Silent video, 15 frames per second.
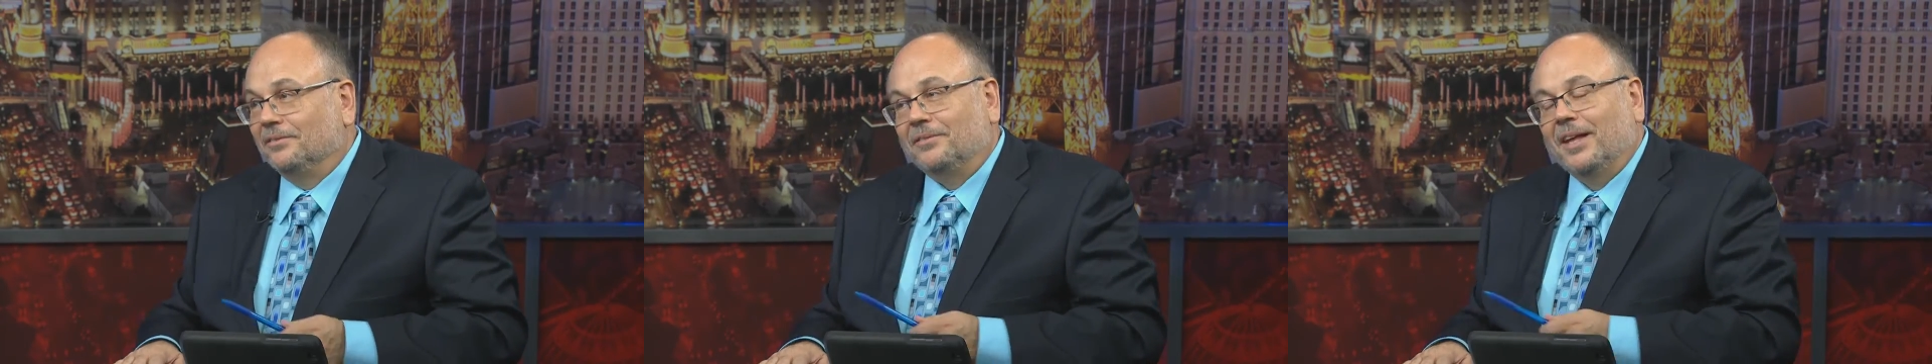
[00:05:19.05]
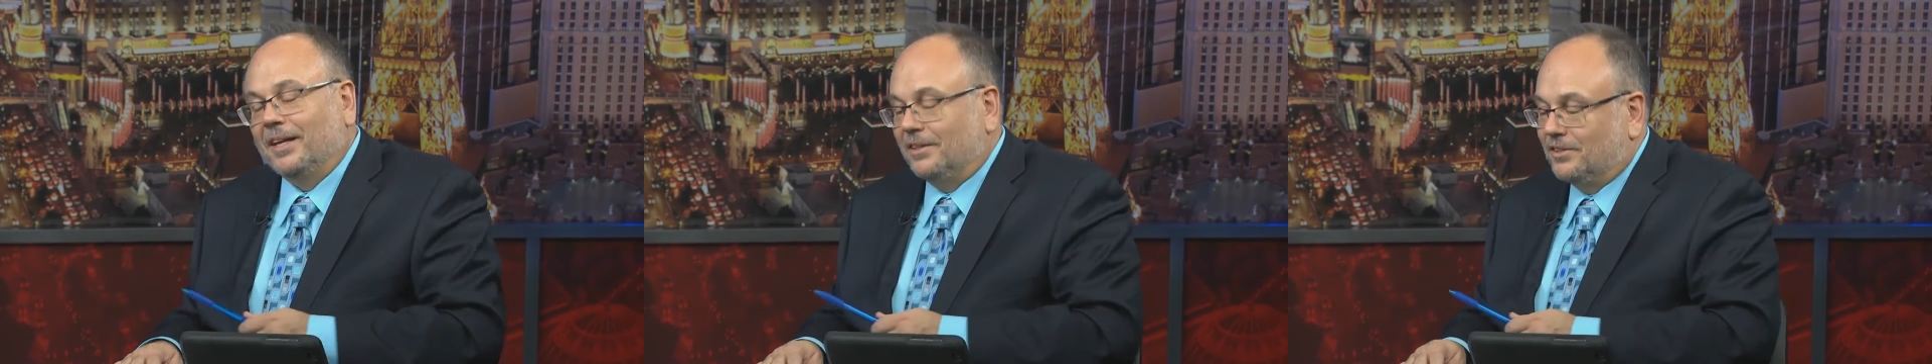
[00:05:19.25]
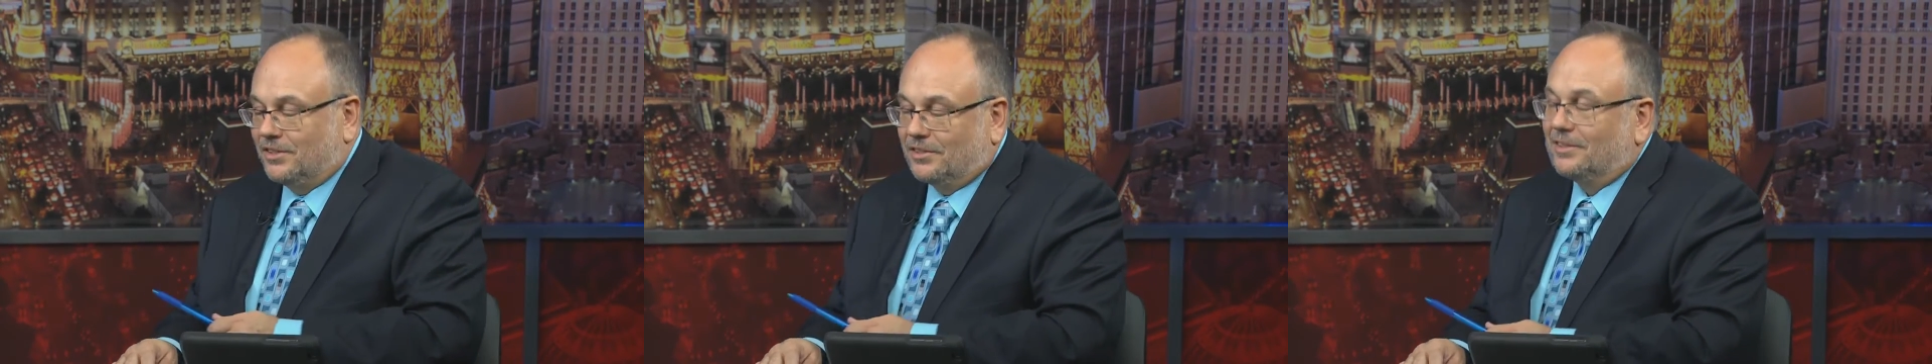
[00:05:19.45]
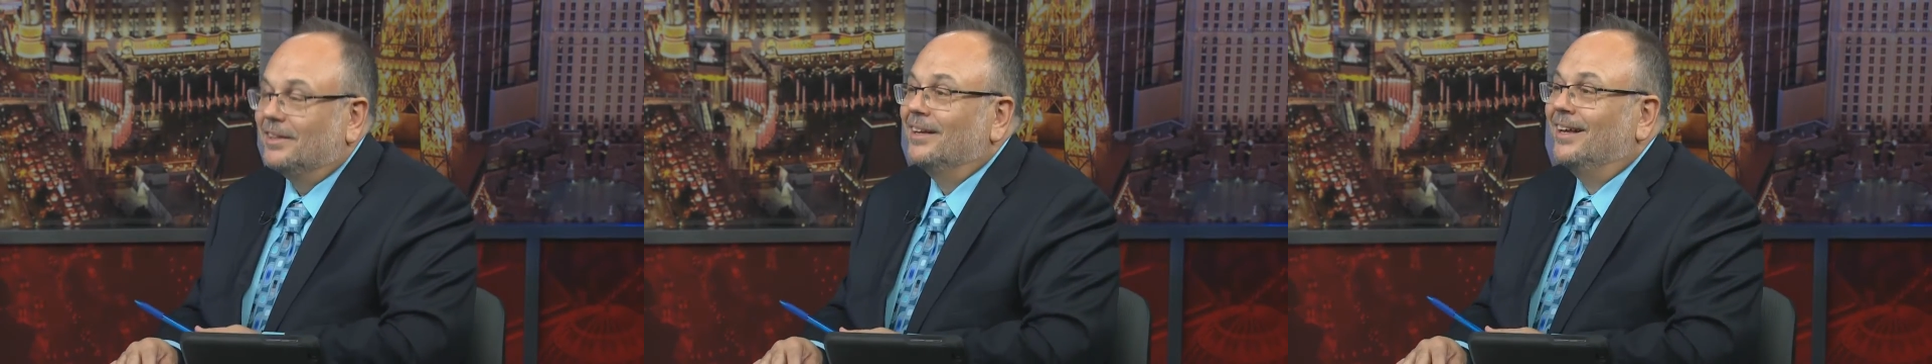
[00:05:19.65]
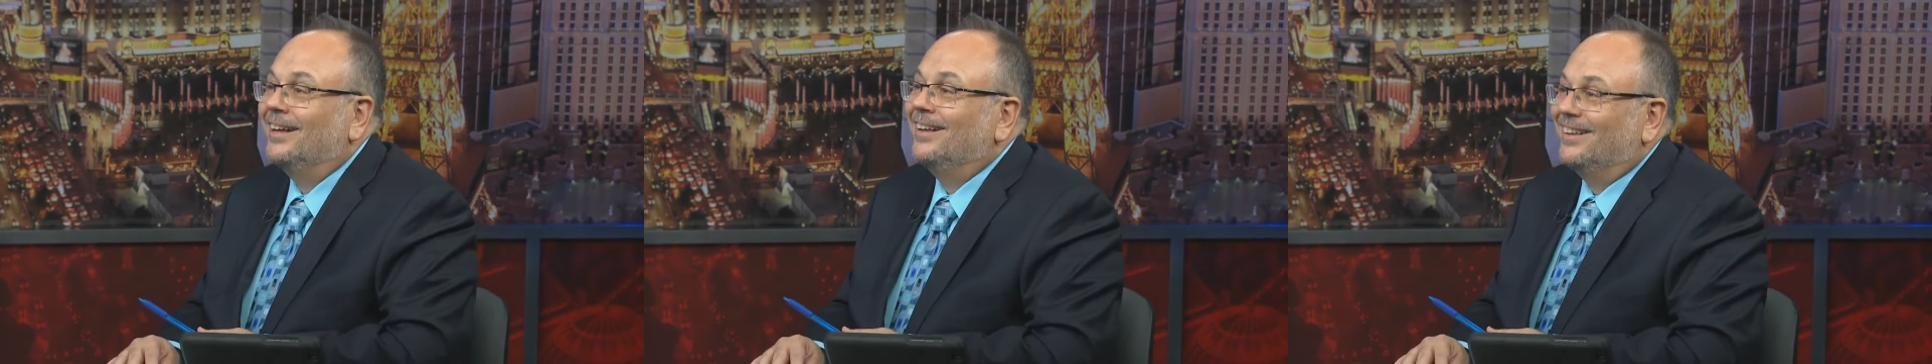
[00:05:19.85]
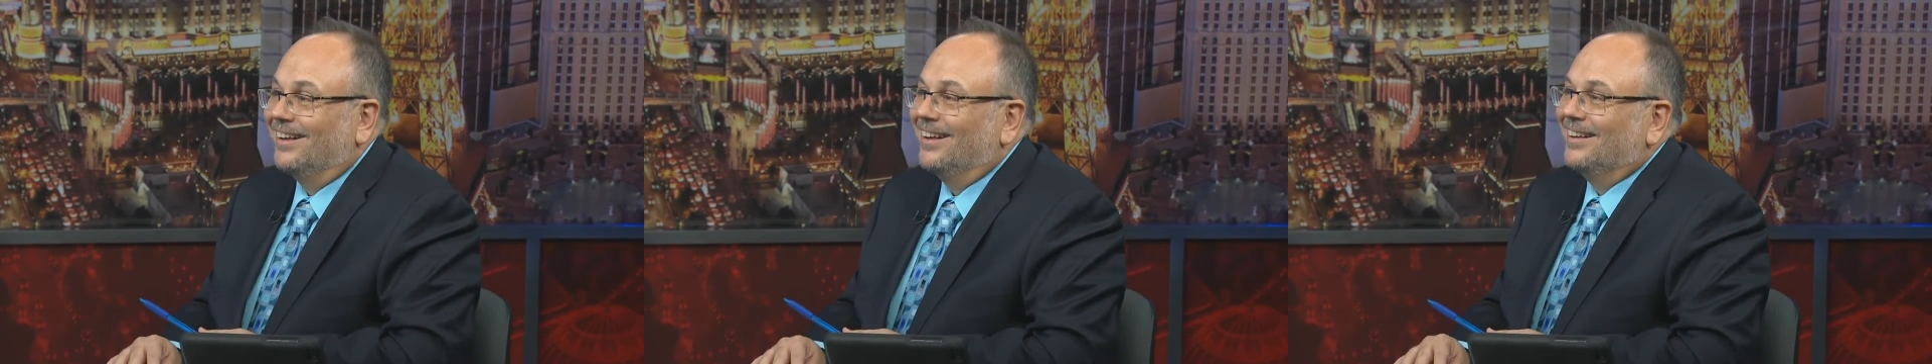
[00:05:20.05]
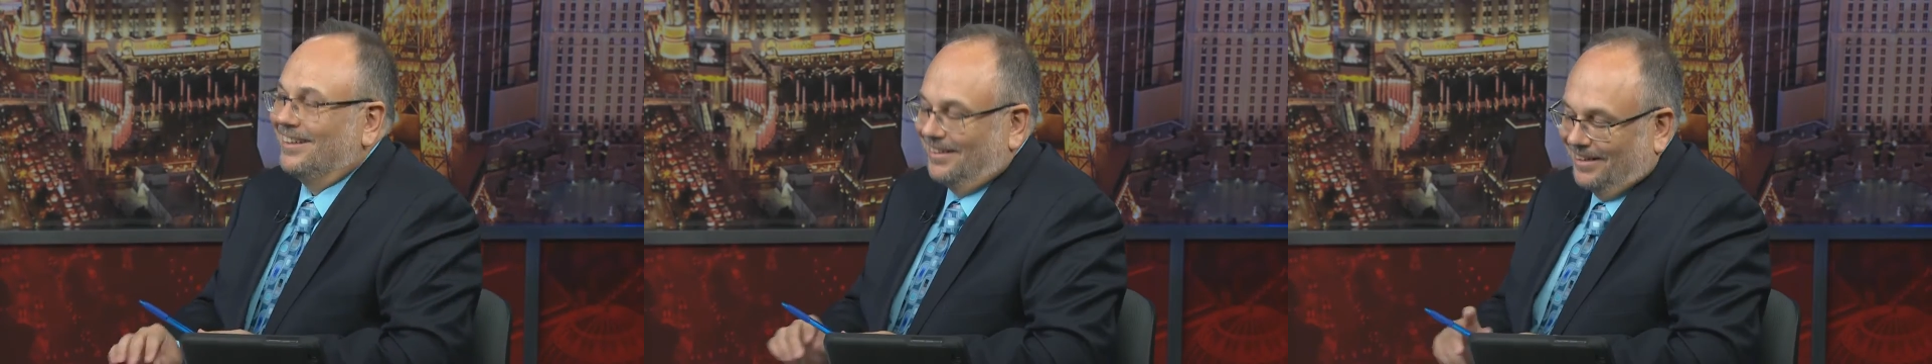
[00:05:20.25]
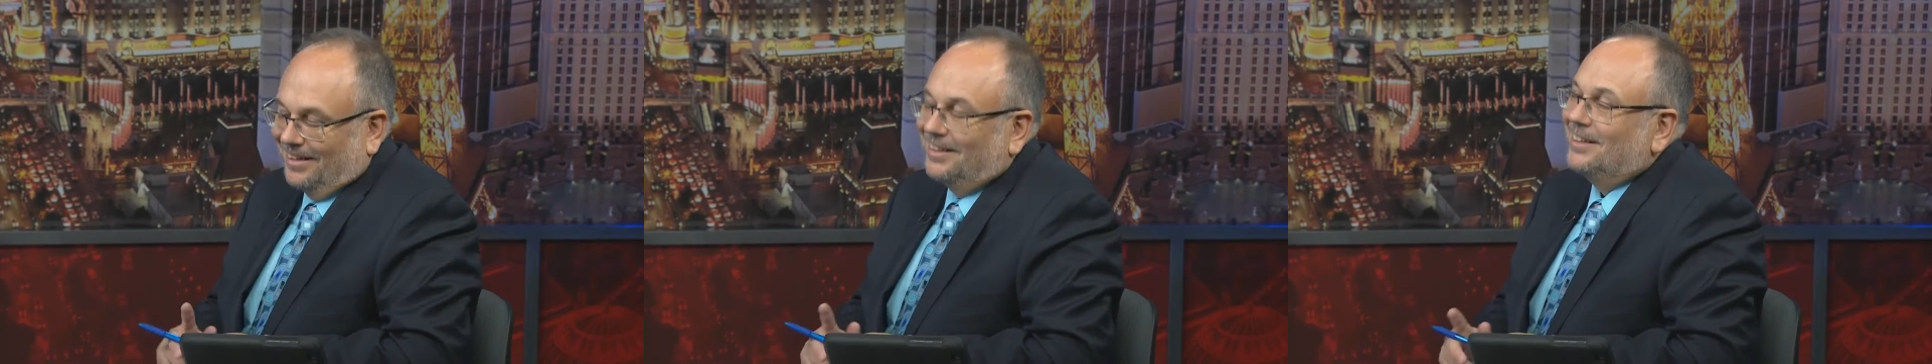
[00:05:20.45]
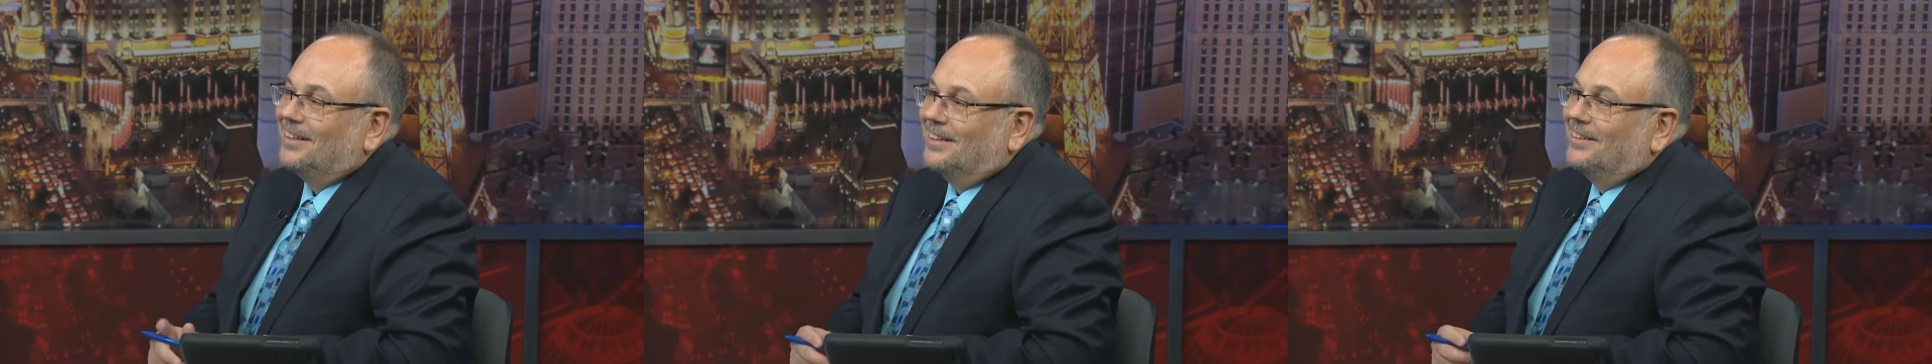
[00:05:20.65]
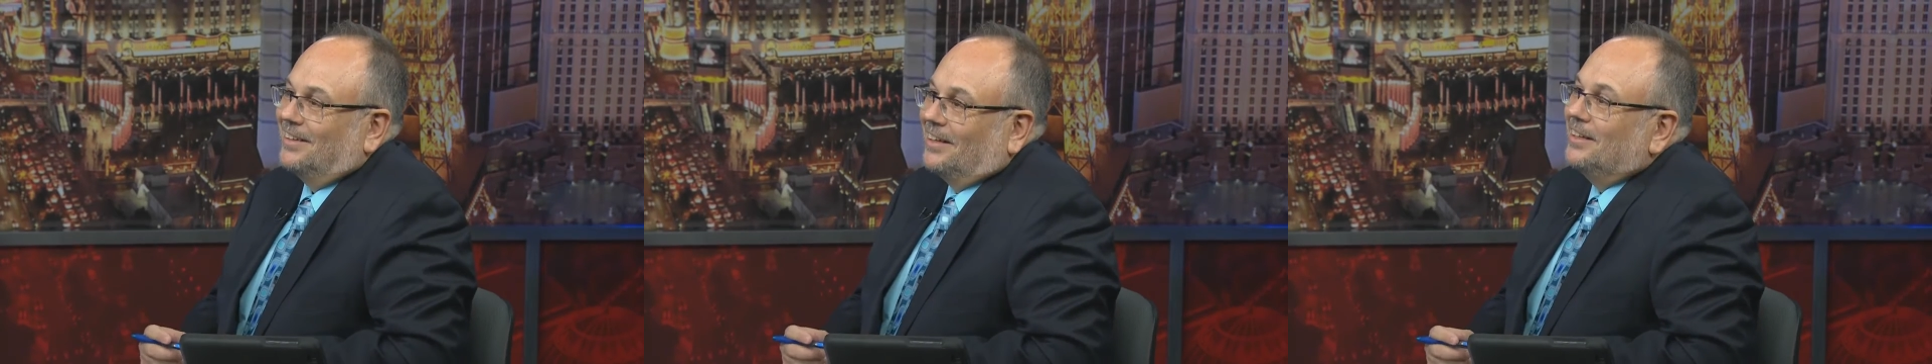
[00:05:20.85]
that's... I hope they do, and I think they
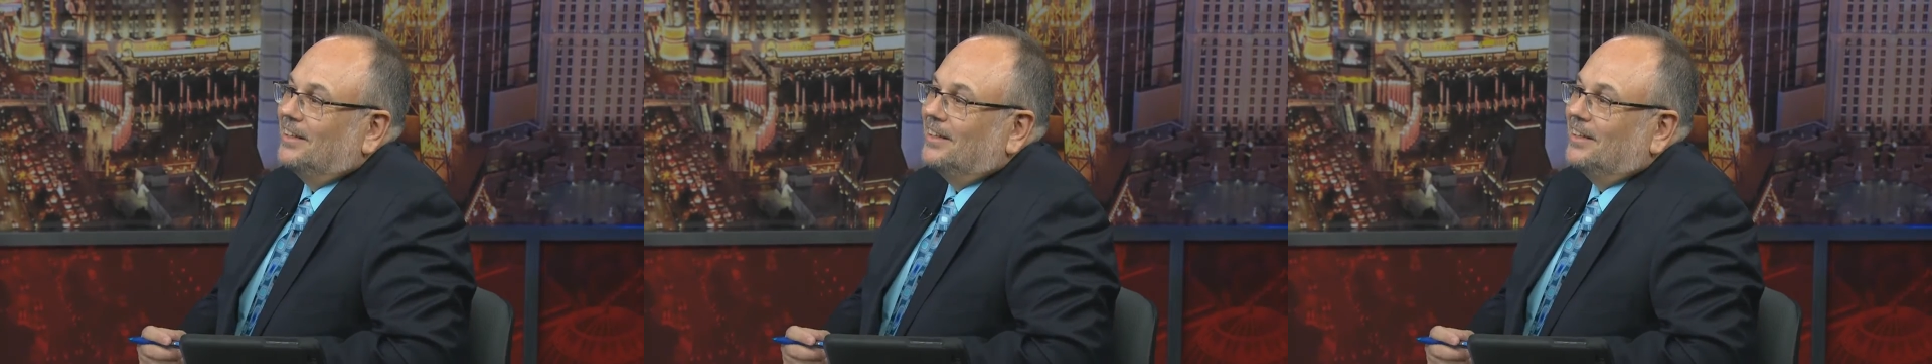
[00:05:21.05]
will